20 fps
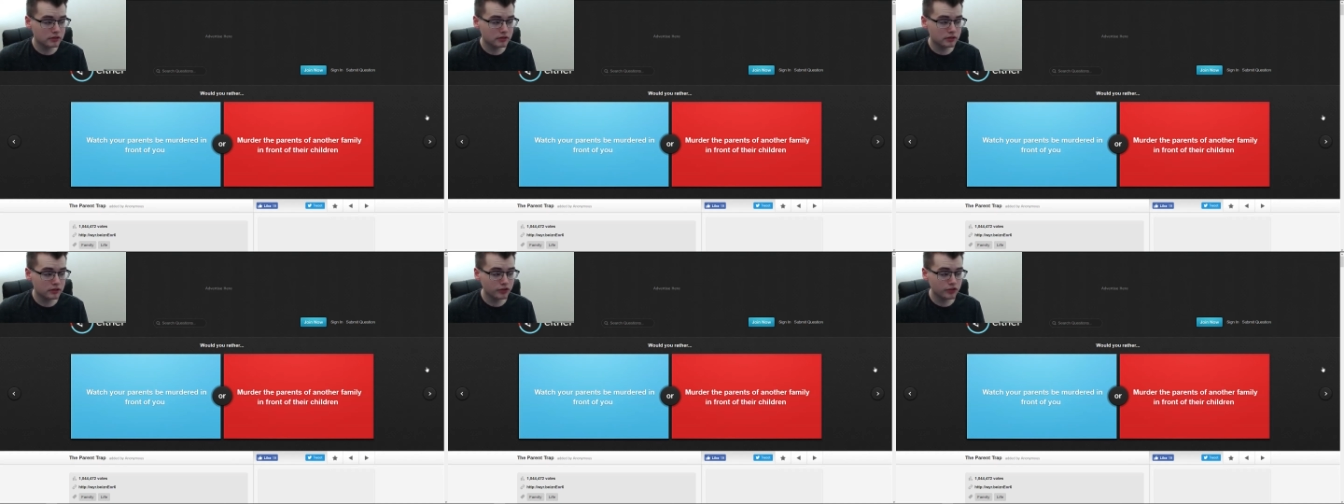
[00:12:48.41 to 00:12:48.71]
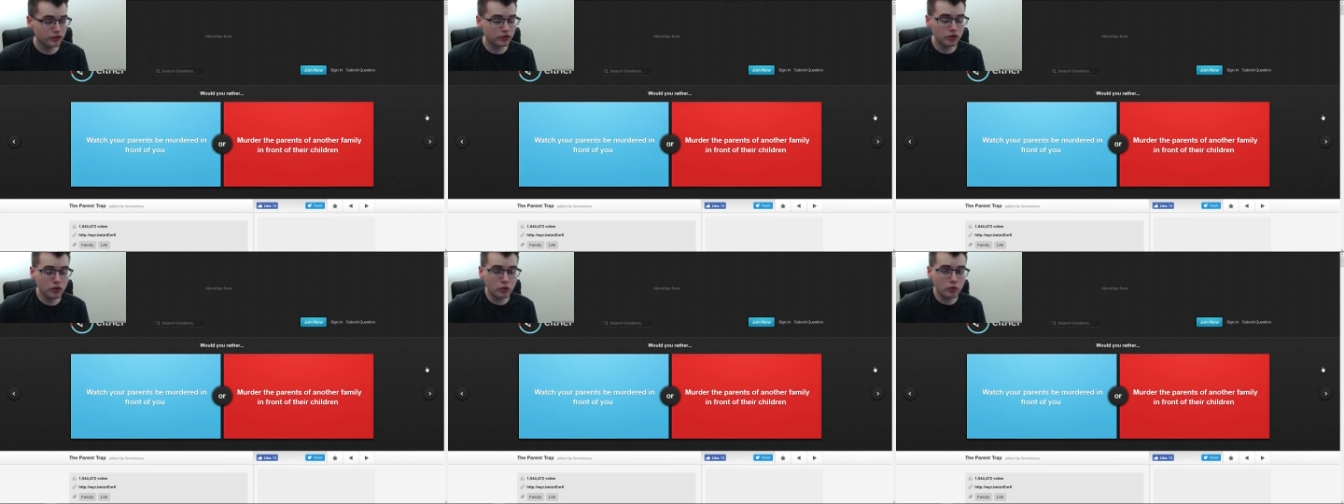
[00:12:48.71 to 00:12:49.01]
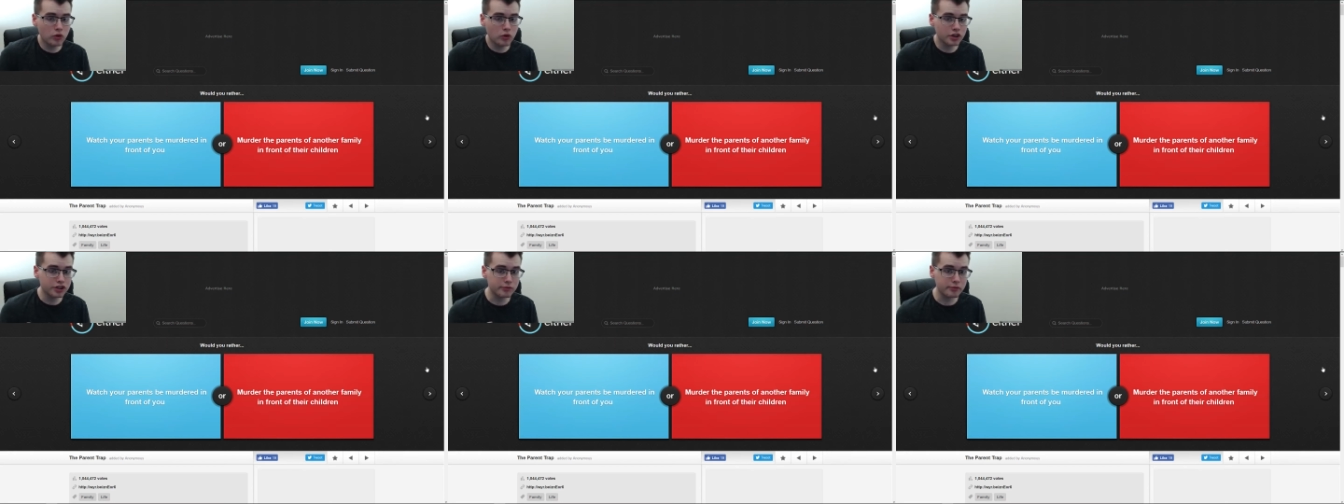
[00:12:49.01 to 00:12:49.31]
So
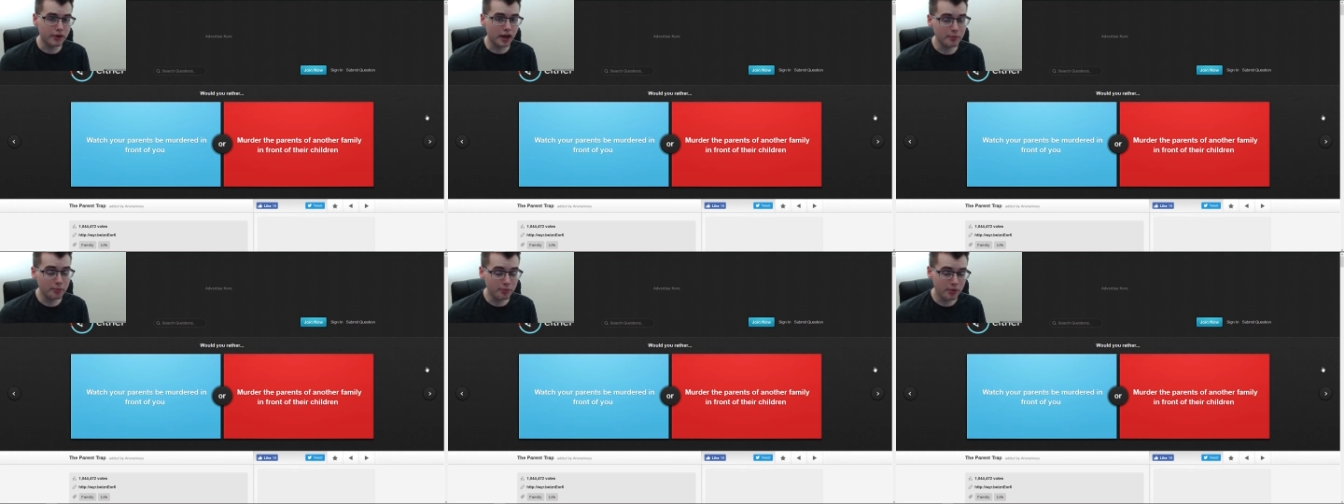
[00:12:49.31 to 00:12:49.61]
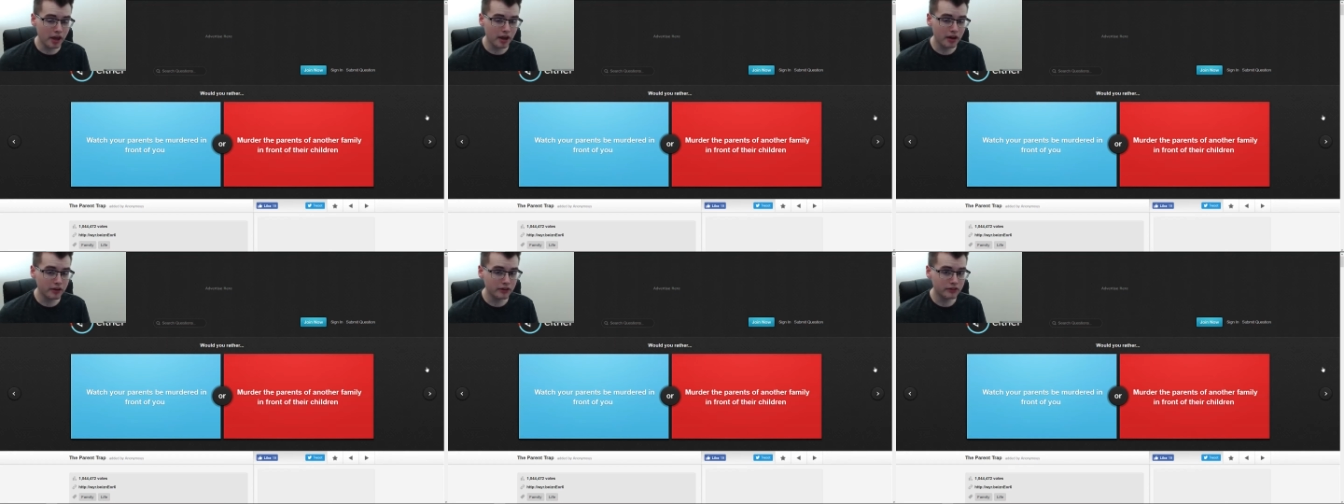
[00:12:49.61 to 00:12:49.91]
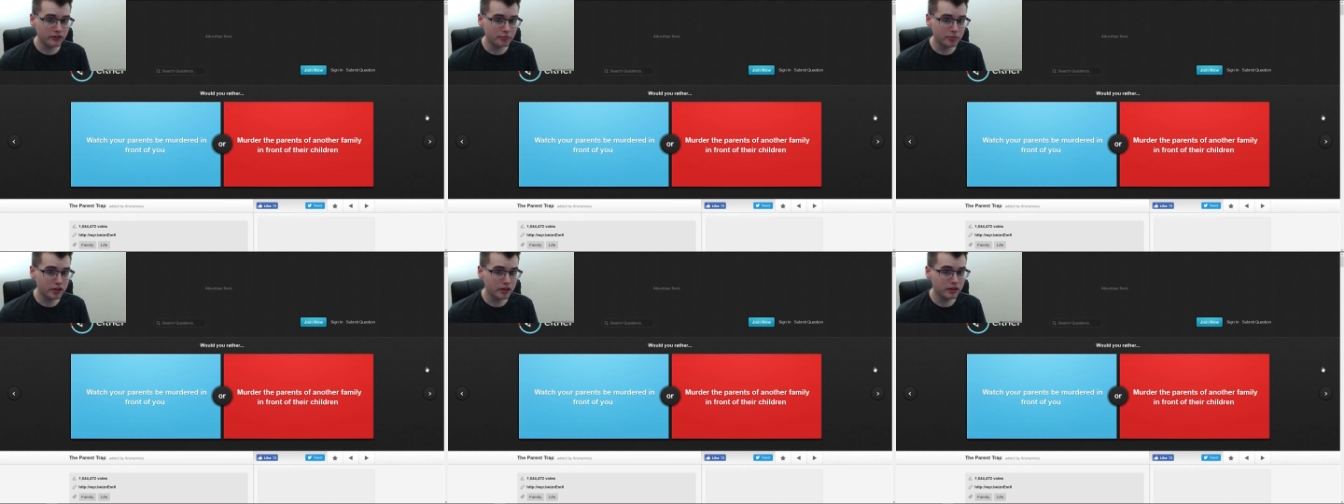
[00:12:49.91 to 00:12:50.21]
watch my parents
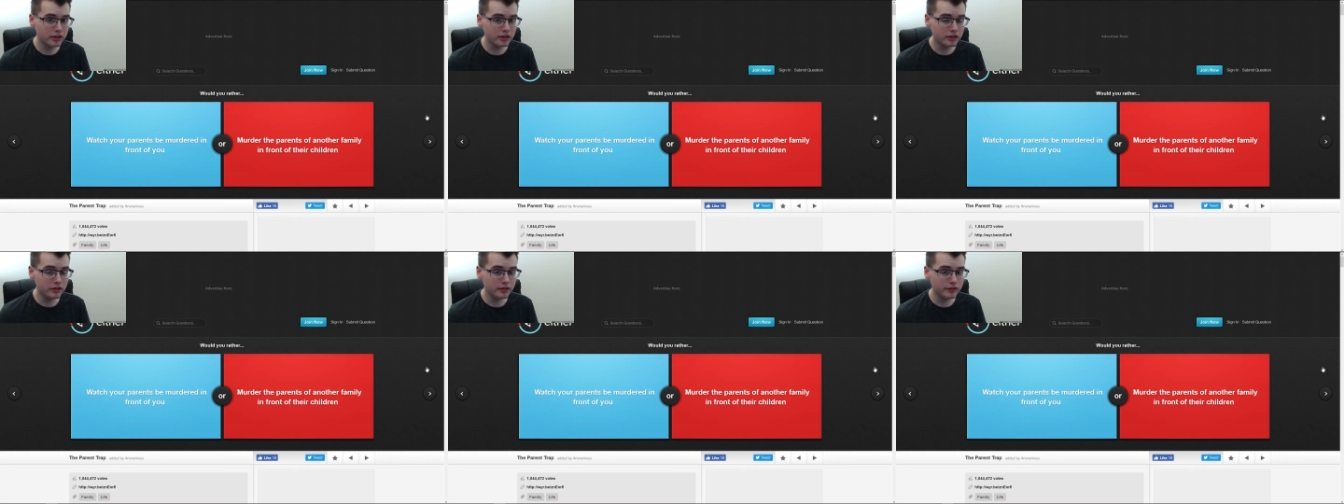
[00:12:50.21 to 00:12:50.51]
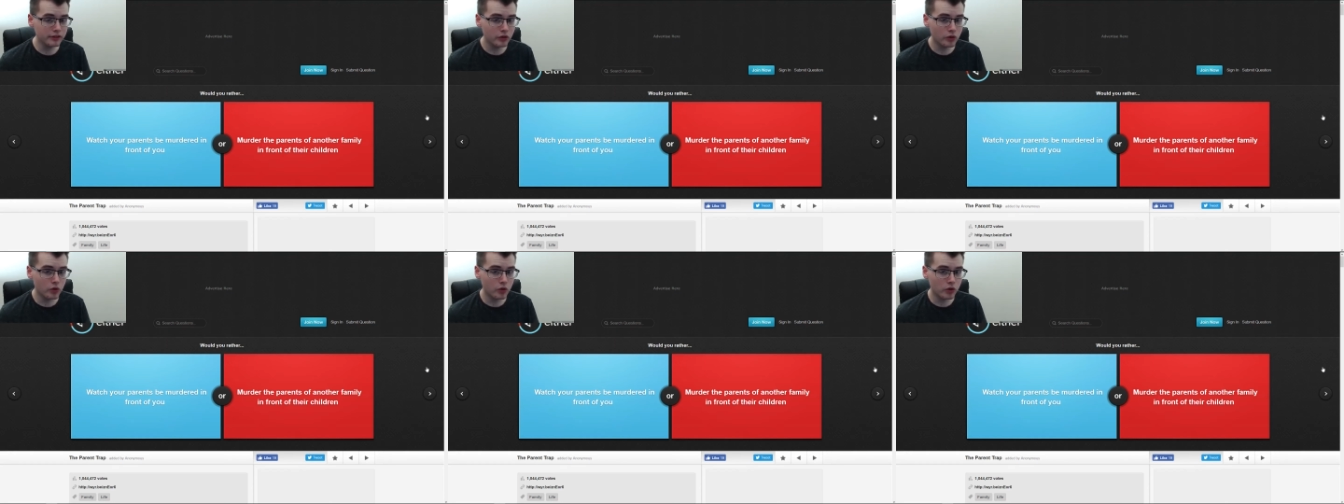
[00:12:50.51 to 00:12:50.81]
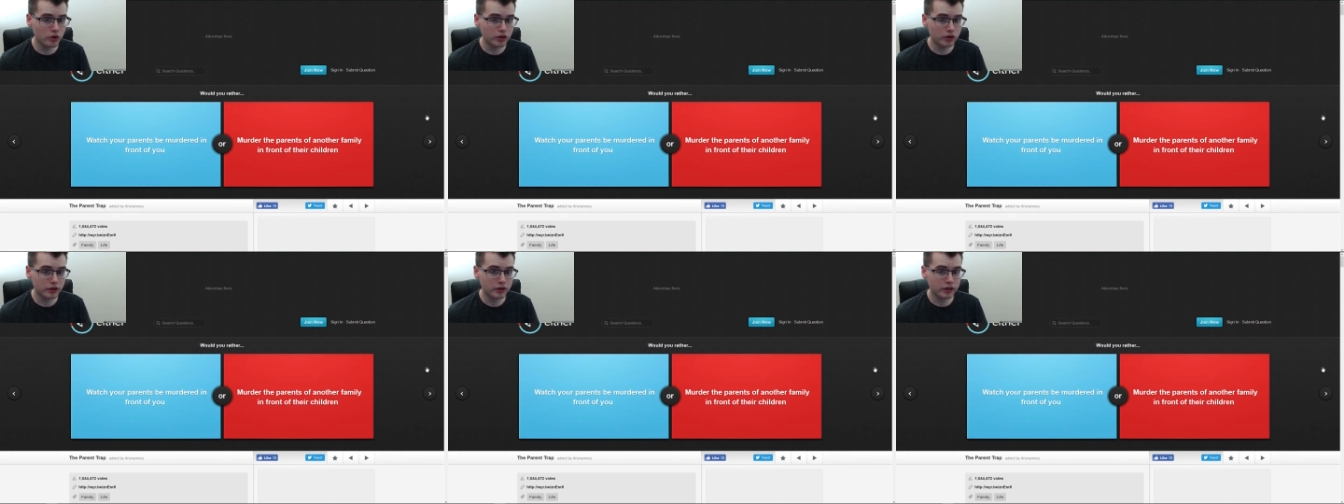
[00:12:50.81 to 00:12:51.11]
be killed
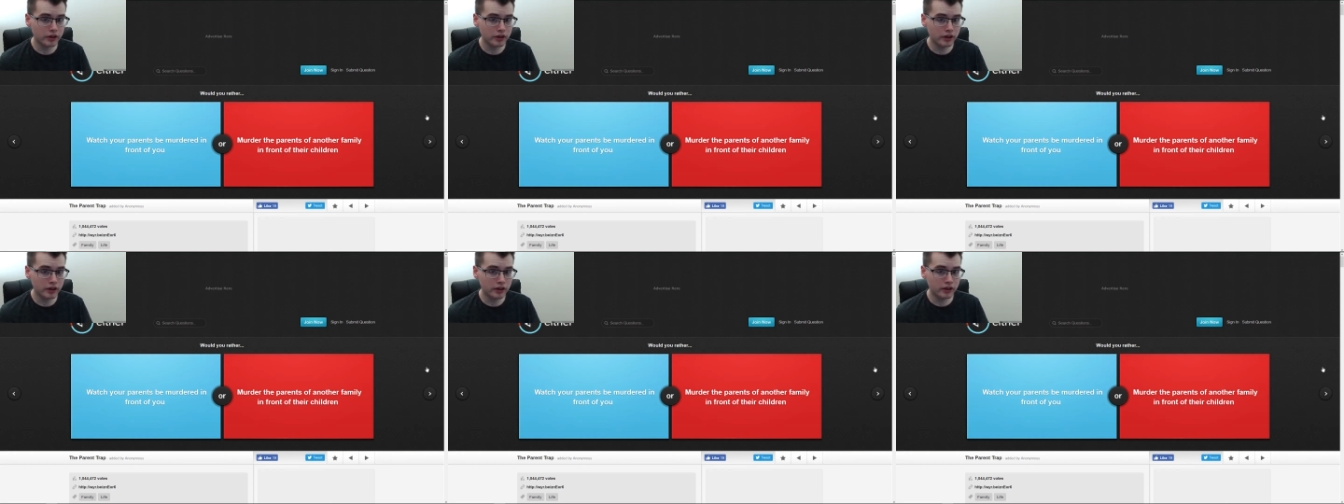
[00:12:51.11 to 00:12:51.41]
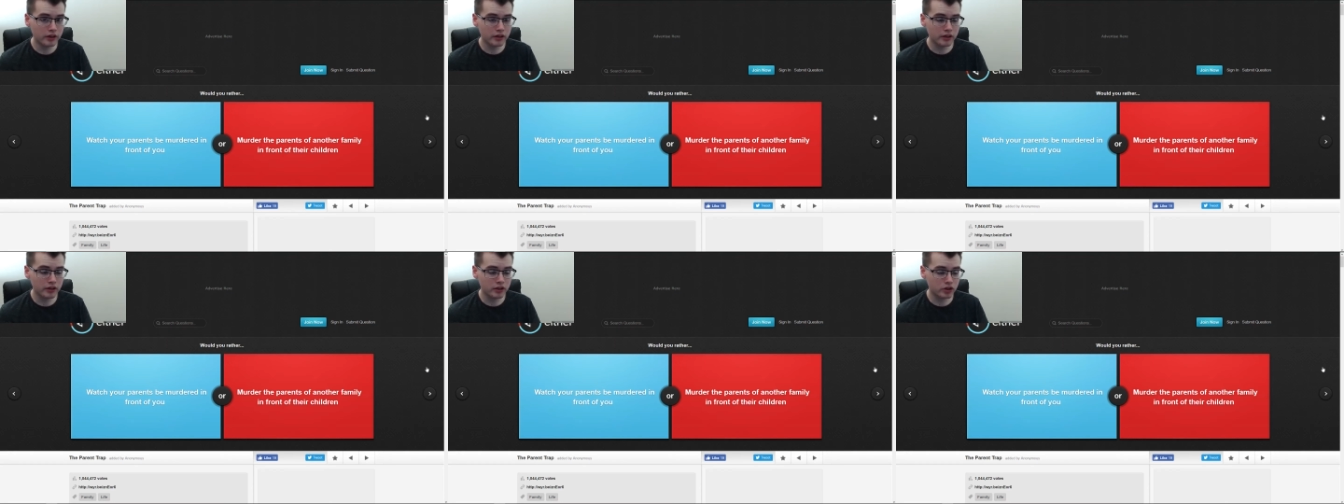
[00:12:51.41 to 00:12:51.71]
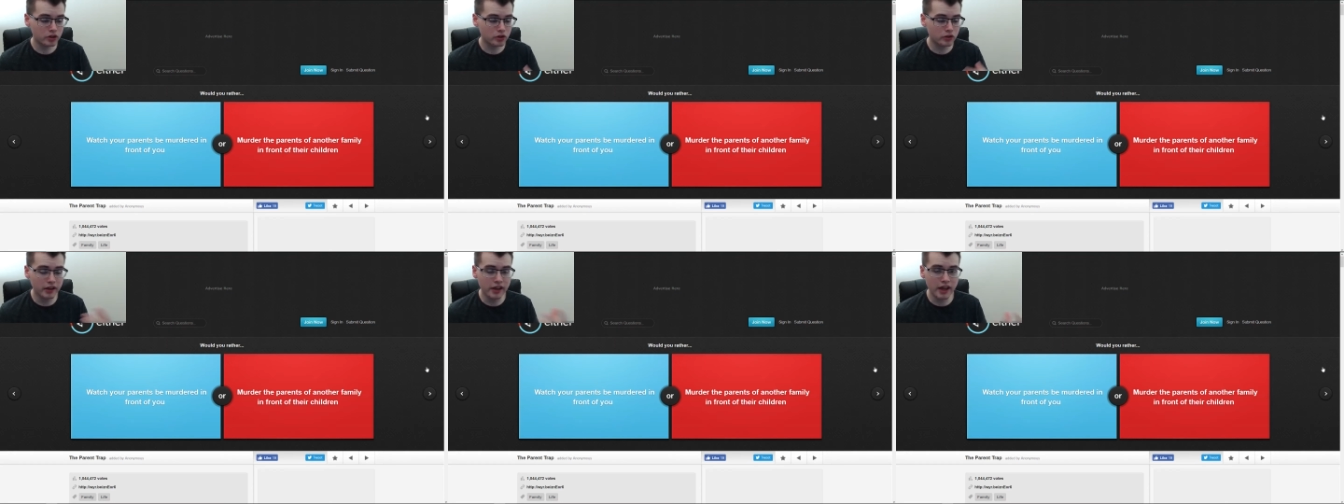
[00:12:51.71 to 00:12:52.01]
or
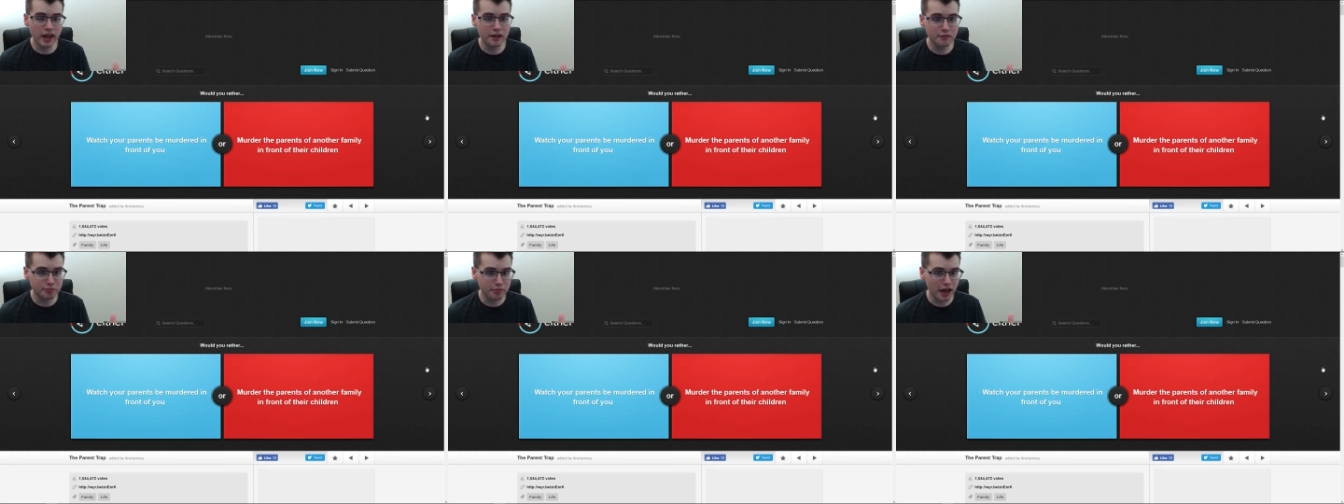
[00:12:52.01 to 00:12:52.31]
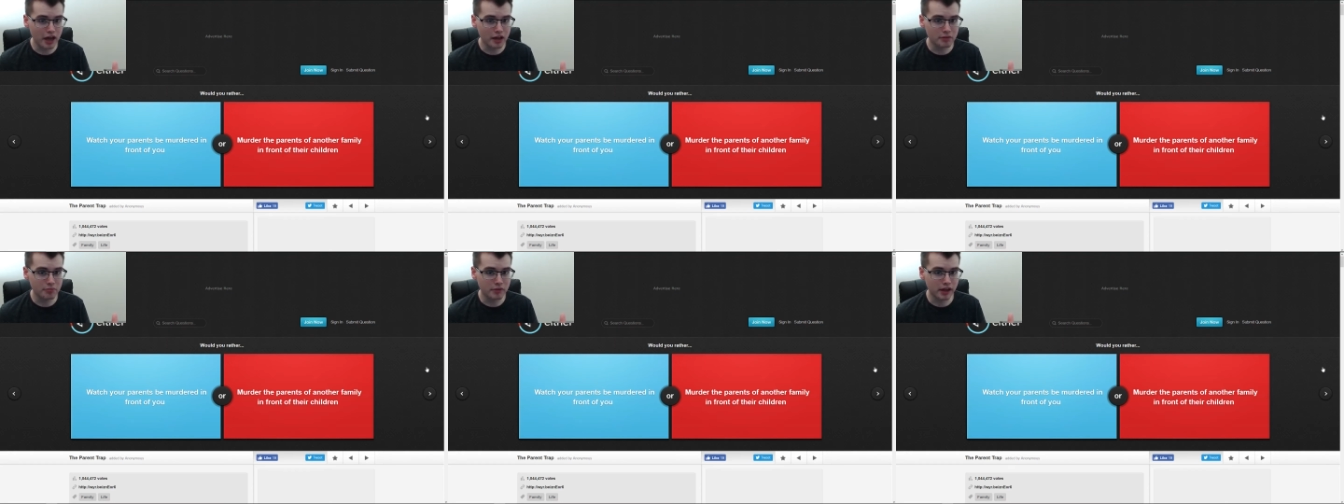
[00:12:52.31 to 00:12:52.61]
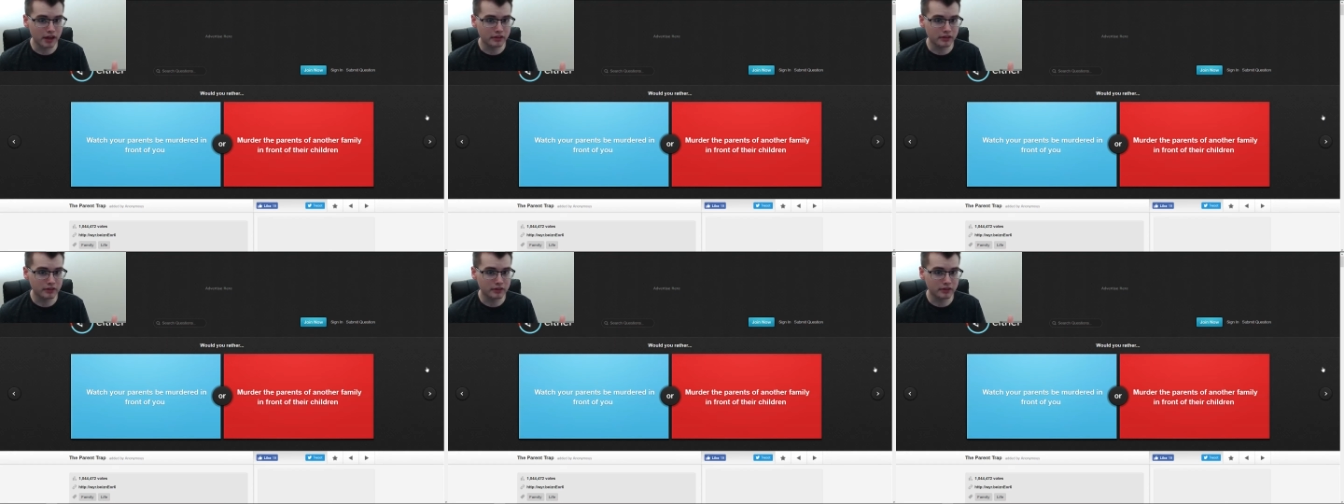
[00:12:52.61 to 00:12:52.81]
create Batman?